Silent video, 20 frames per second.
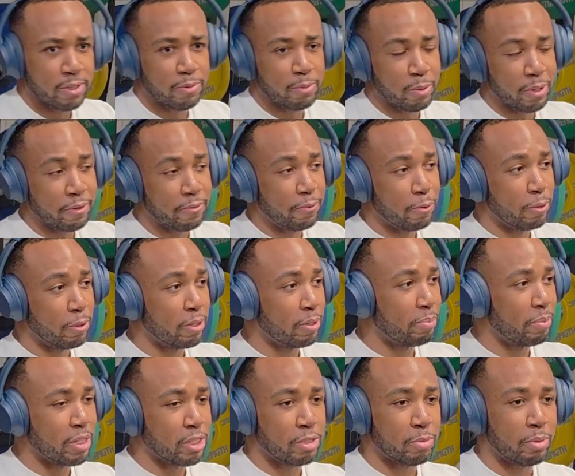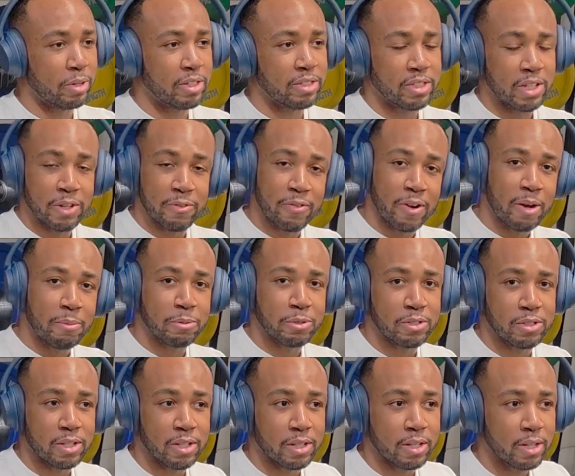week 4, bench press,
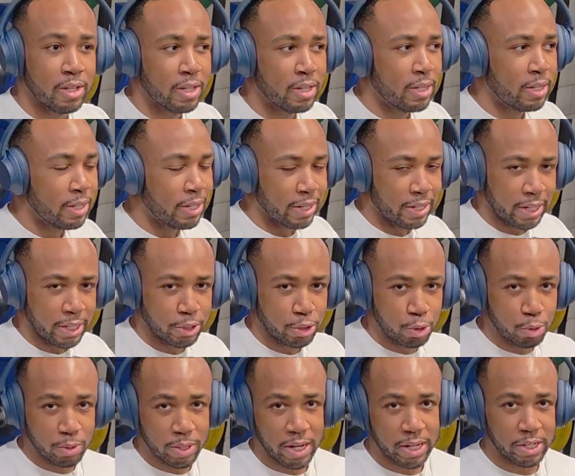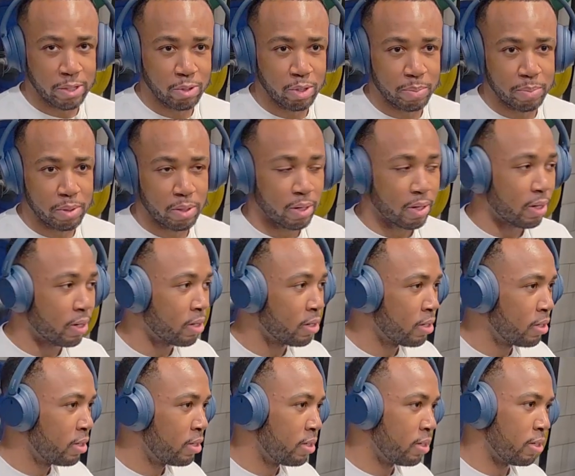75%. I got 290 on the bar.
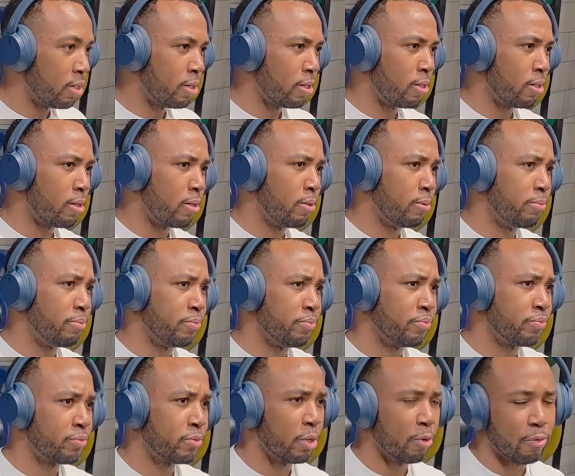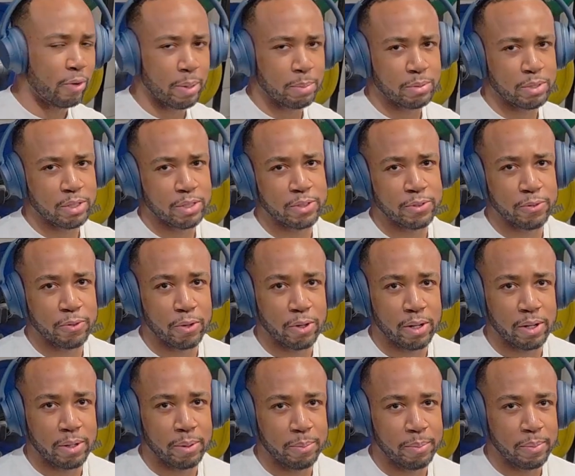The reps is
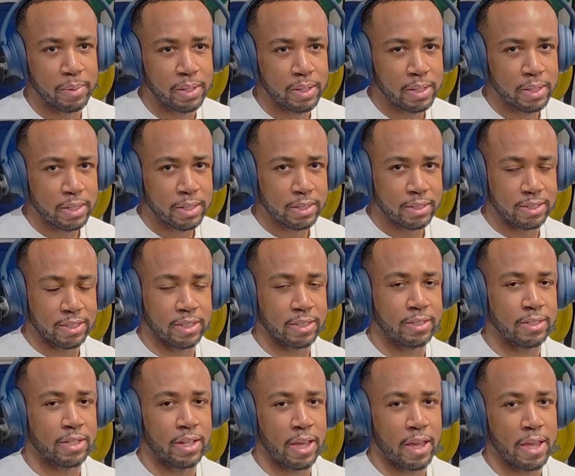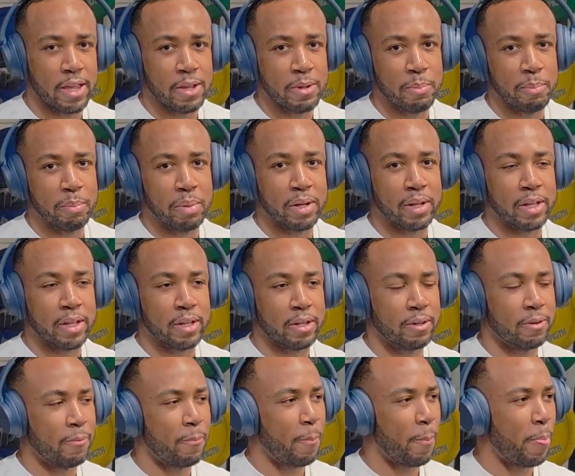from 6 to 8, but
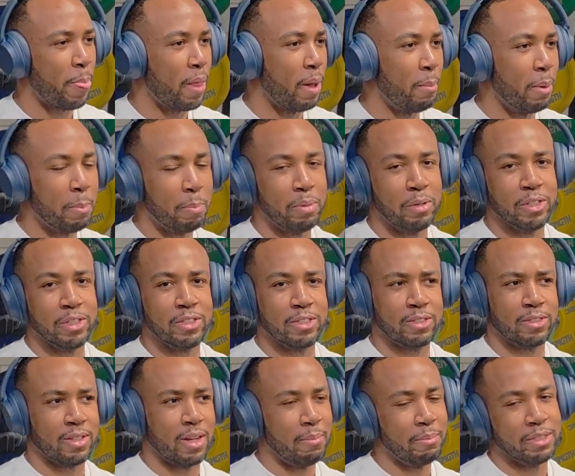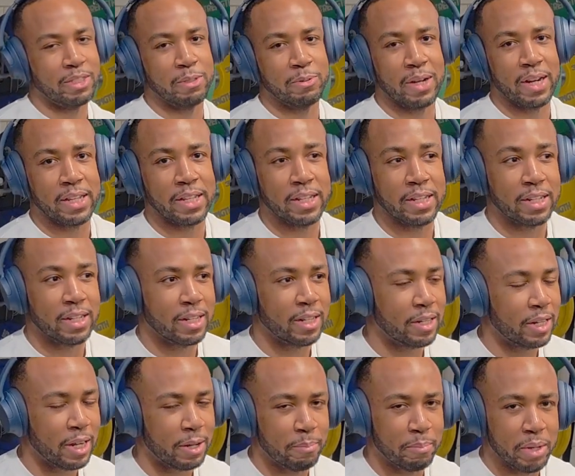I'm gonna see what I get.
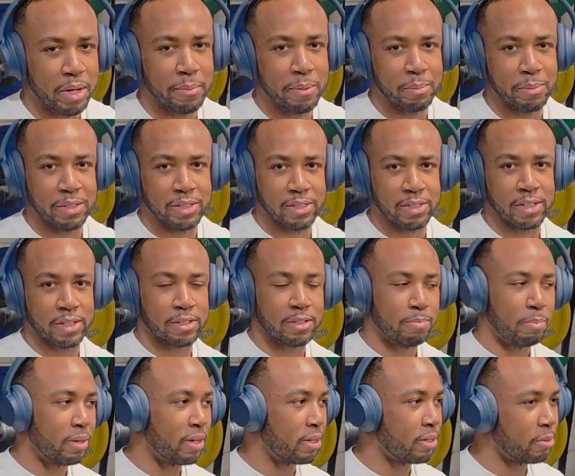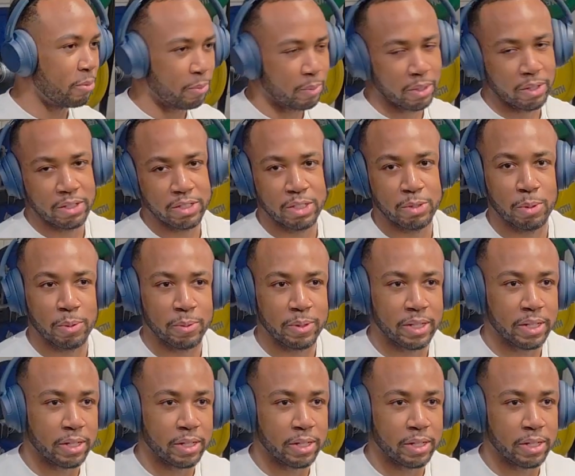Minimum is 6, but we're gonna see what we